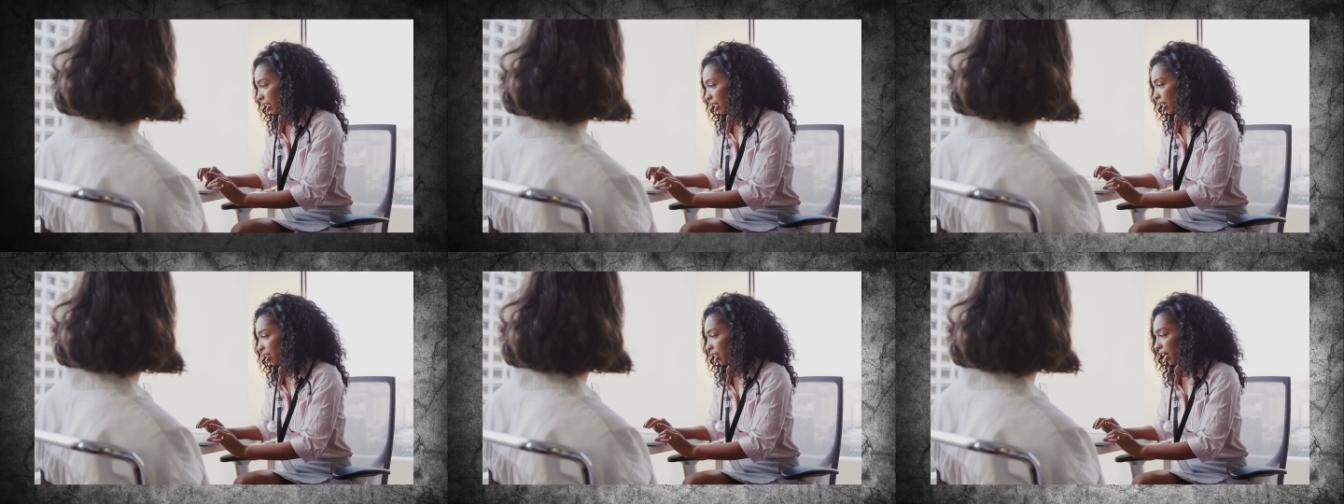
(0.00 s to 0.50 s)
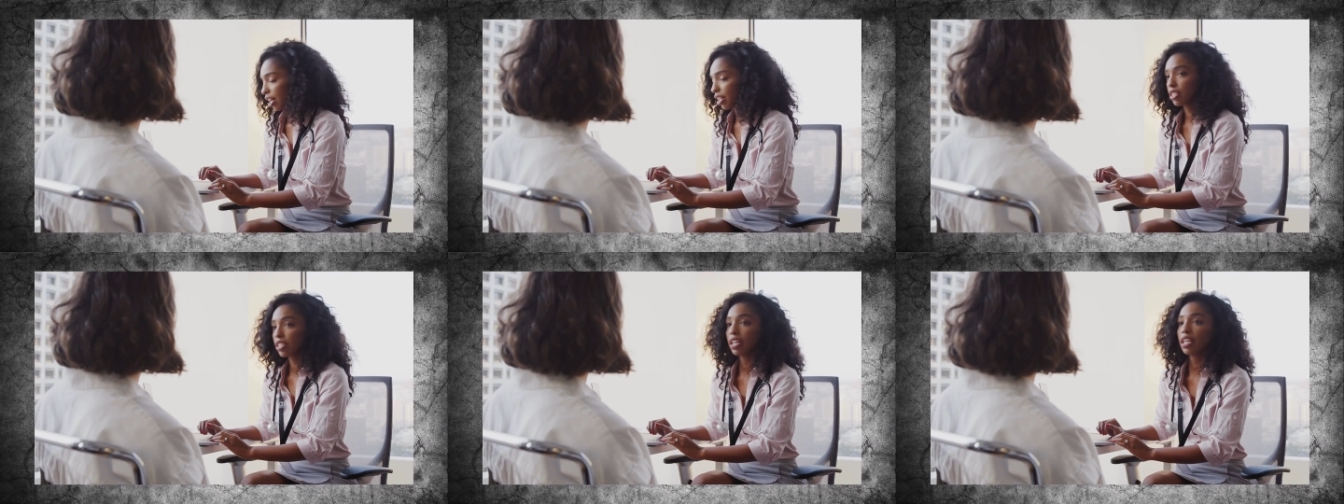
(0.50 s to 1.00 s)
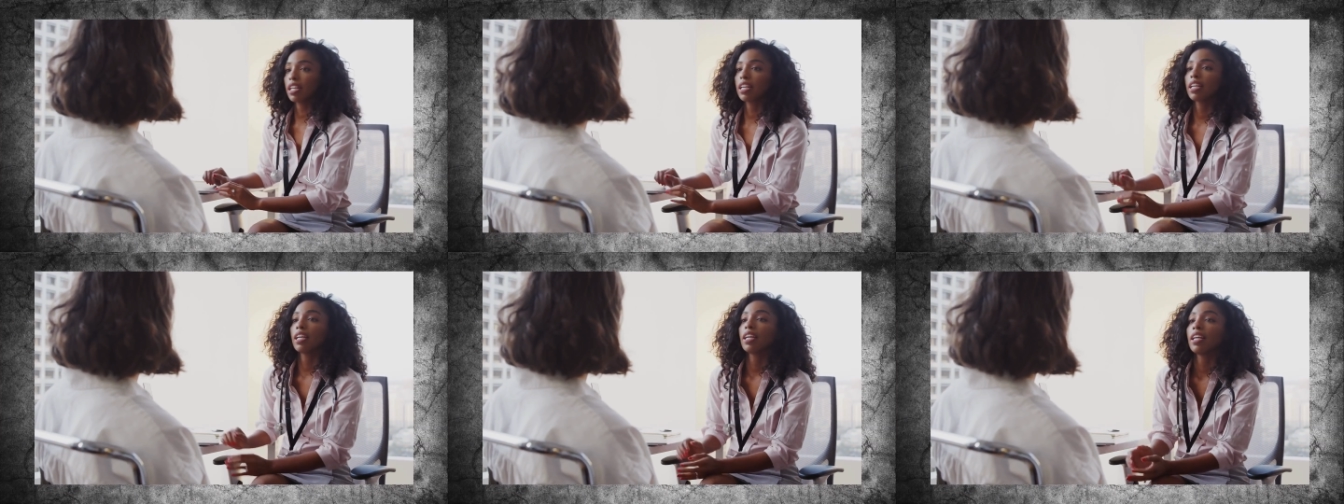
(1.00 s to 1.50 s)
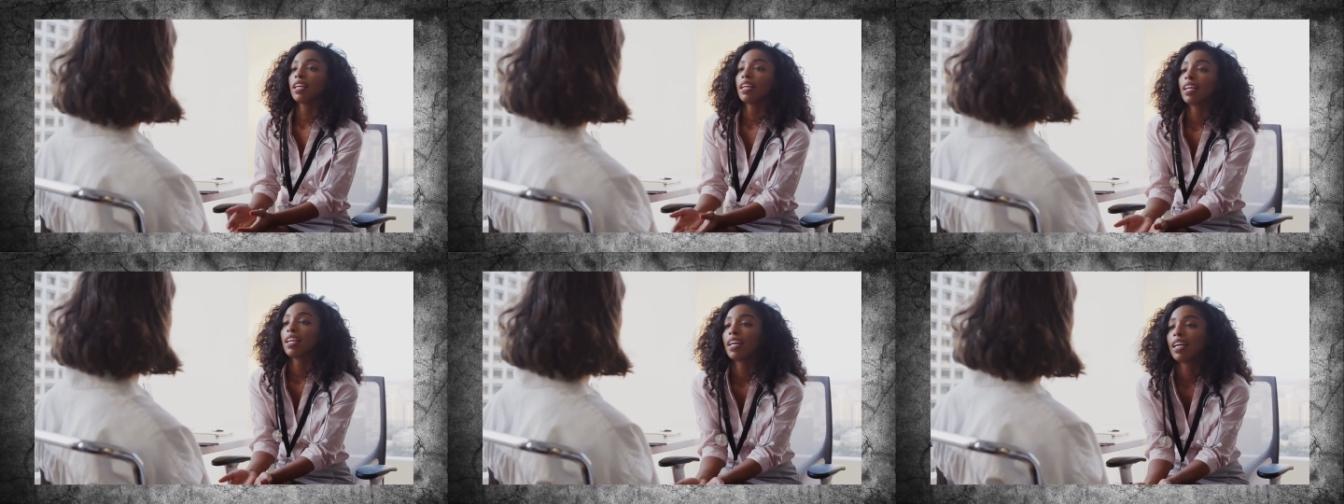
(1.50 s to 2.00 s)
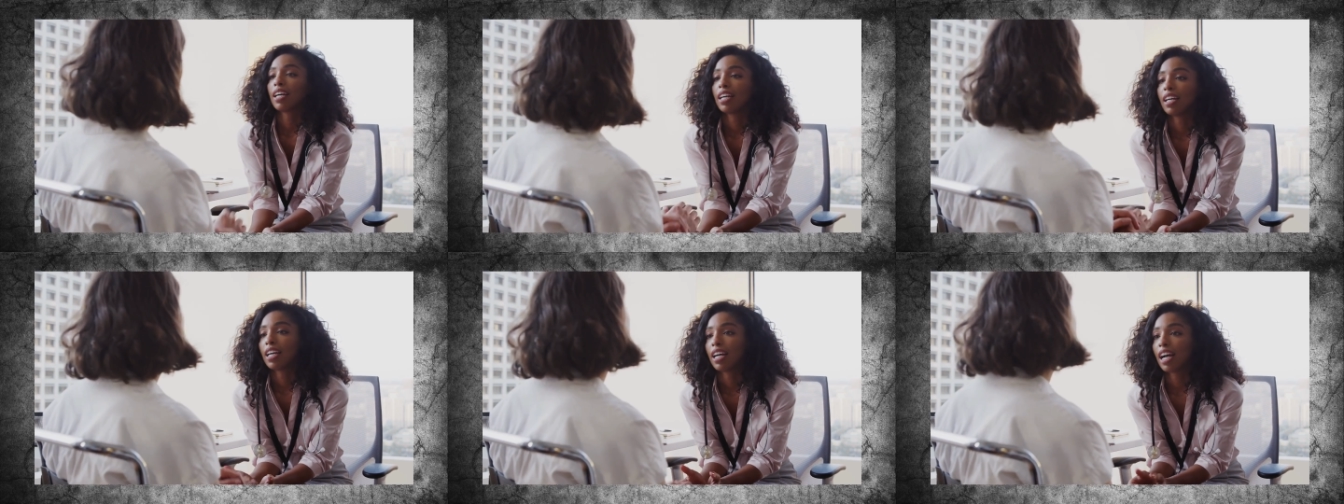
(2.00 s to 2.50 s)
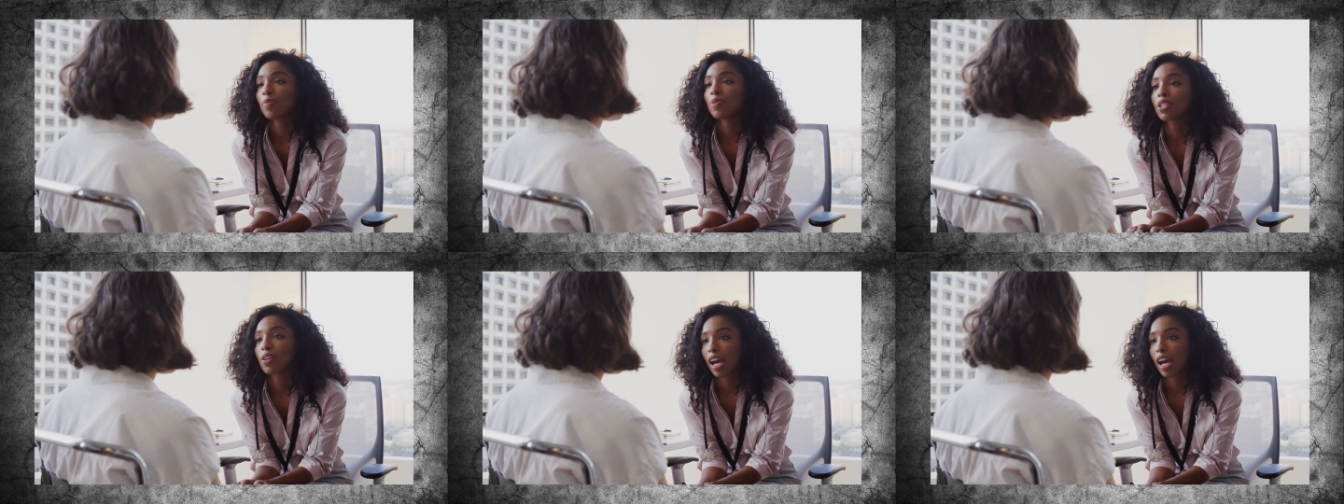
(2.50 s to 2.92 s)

to consult your provider immediately.